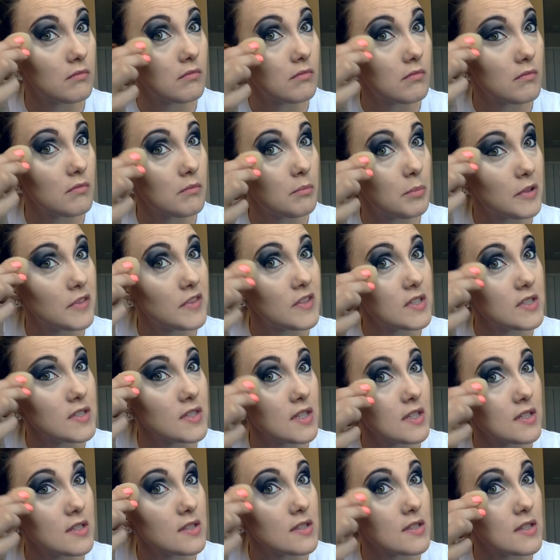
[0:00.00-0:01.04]
but this
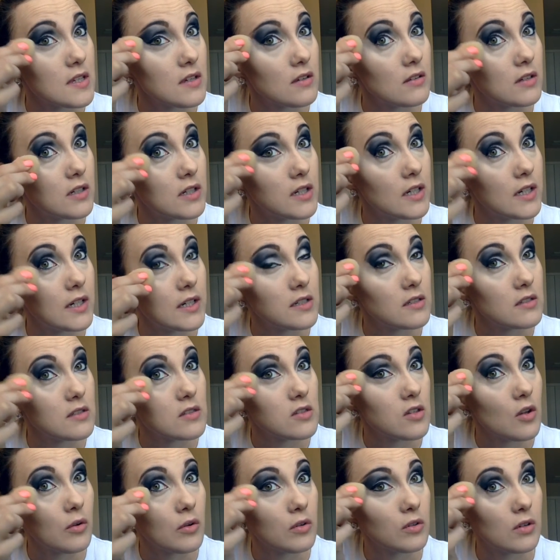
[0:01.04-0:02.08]
concealer is
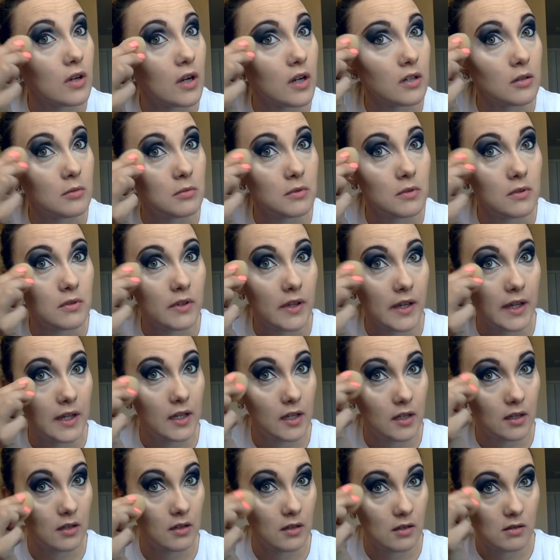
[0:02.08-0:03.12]
so incredible.
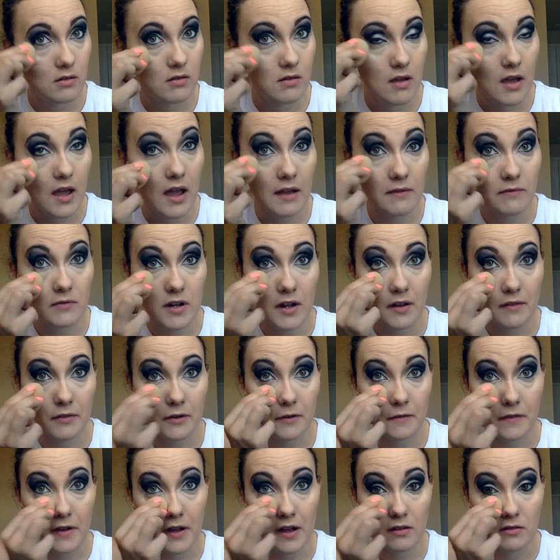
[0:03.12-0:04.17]
Like, I've never
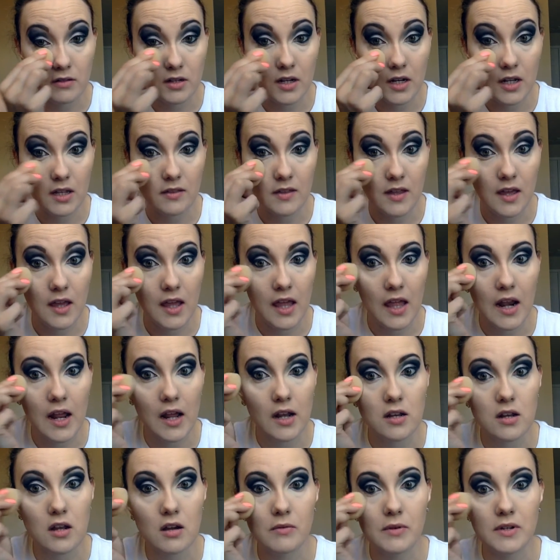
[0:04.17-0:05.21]
found anything, and I
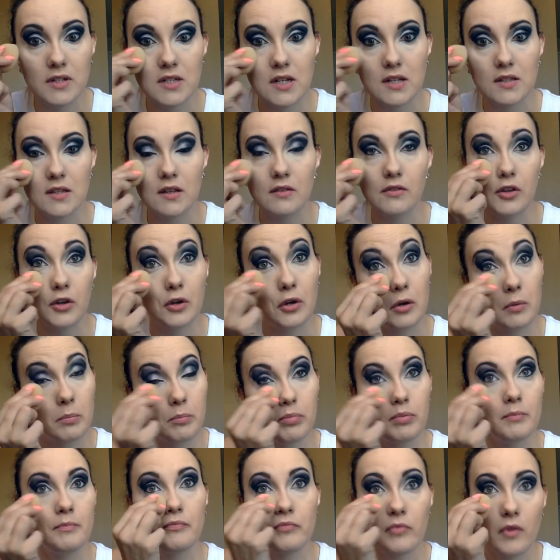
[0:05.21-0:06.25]
know it doesn't look
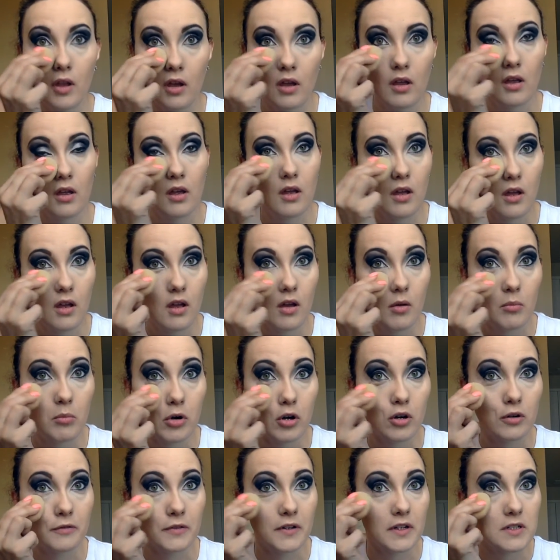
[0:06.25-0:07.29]

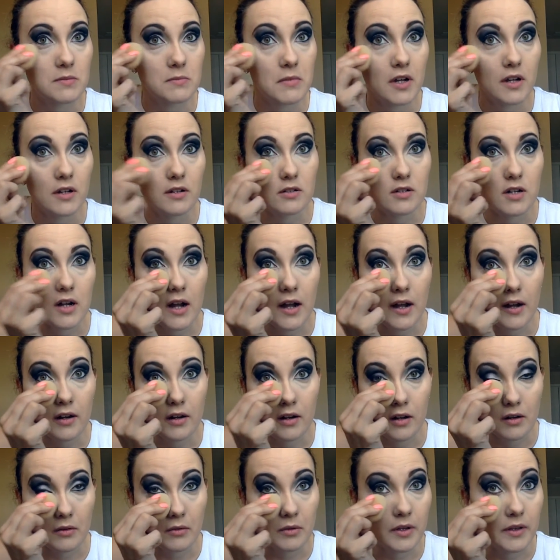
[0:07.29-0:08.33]
perfect. My under eye
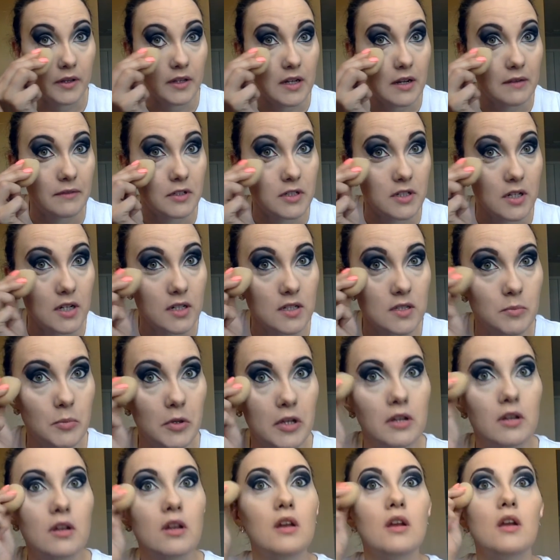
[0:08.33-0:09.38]
area really never does,
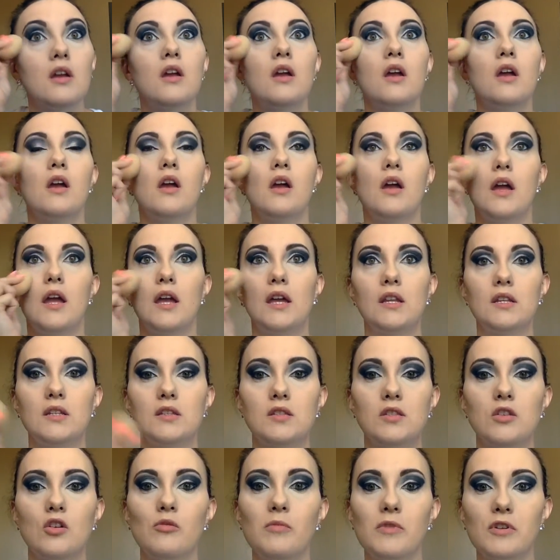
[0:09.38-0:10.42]
but it is
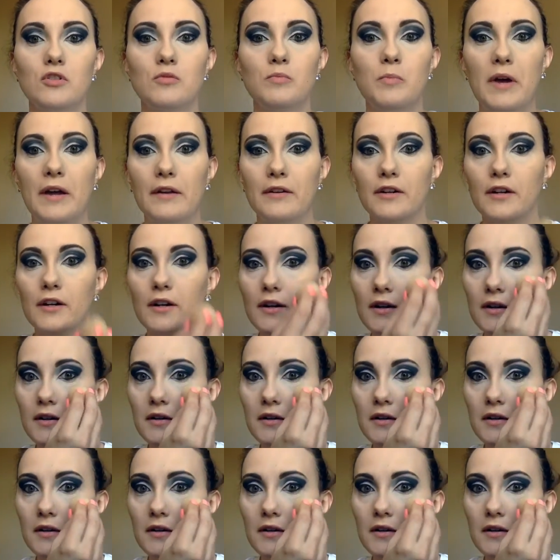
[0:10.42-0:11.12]
so much better